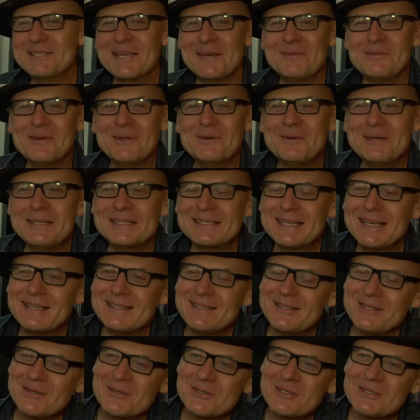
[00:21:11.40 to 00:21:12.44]
so I've always
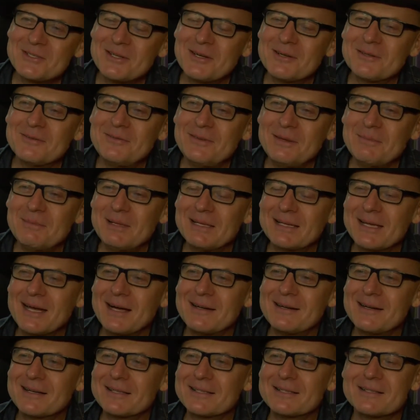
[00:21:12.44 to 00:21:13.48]
had, you know, strong female
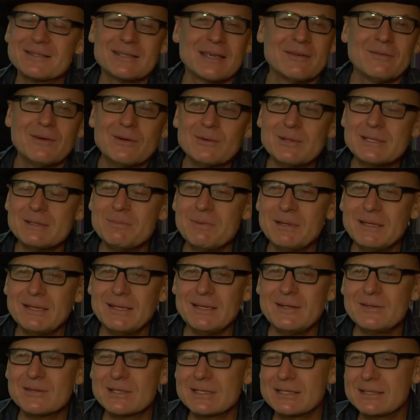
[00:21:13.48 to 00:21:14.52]
characters. I've always been
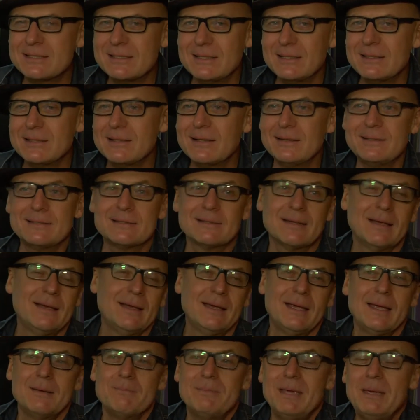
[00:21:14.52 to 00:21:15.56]
interested, and I
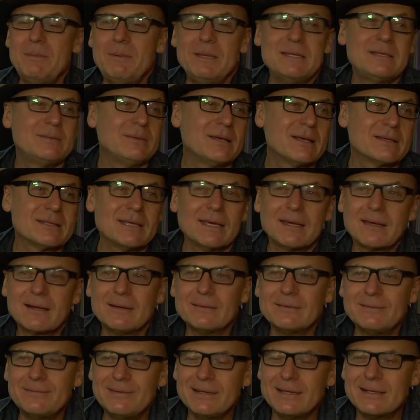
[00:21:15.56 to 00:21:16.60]
maybe it's because I
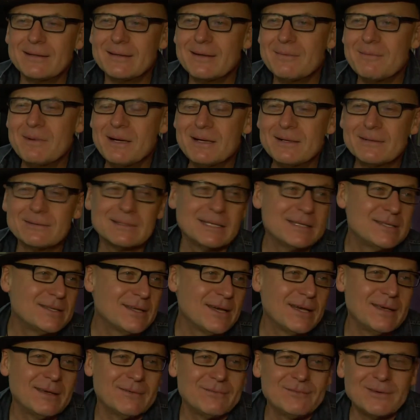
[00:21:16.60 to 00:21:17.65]
can't figure them out. I,
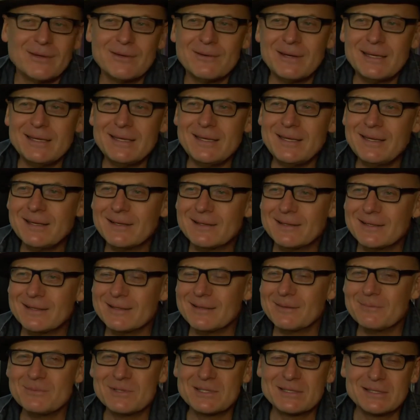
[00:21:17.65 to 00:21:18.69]
I have no idea. I,
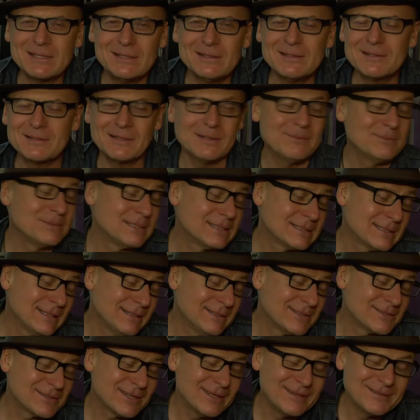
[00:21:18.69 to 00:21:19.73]
am still, I'm thing,
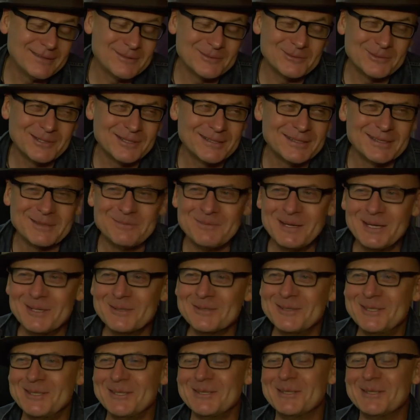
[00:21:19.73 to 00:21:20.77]
still trying it? to work them out,